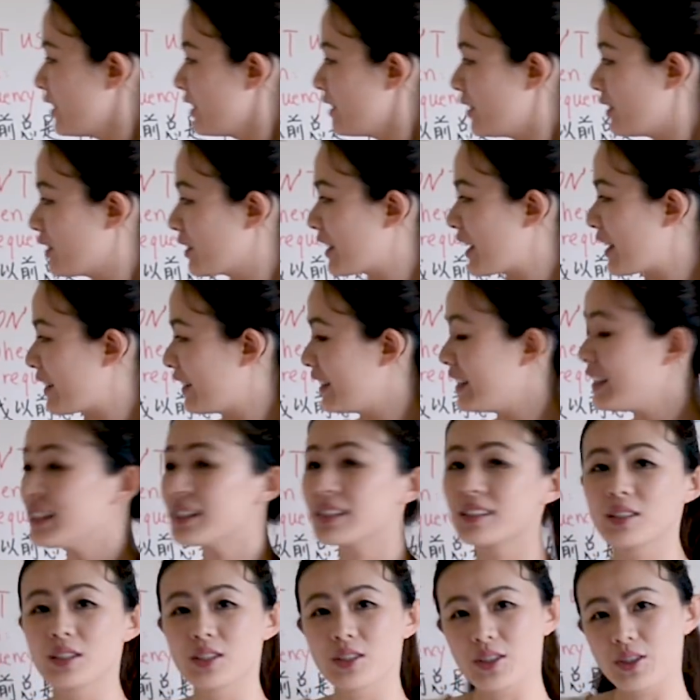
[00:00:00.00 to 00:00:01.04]
Look at
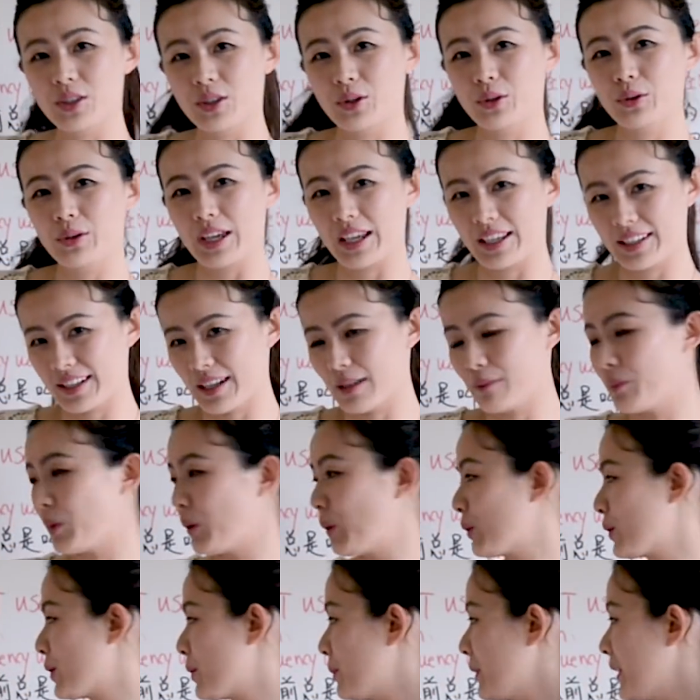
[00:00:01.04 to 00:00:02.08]
these two
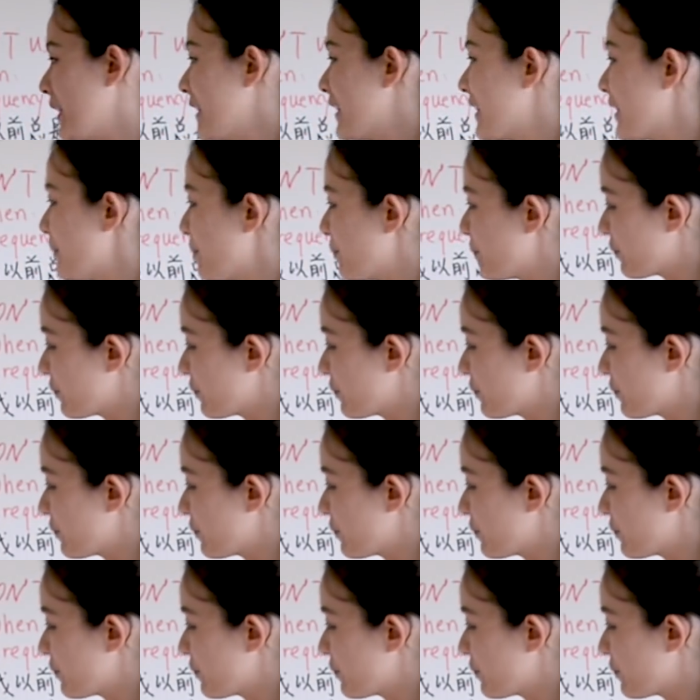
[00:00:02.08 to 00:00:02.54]
examples, please.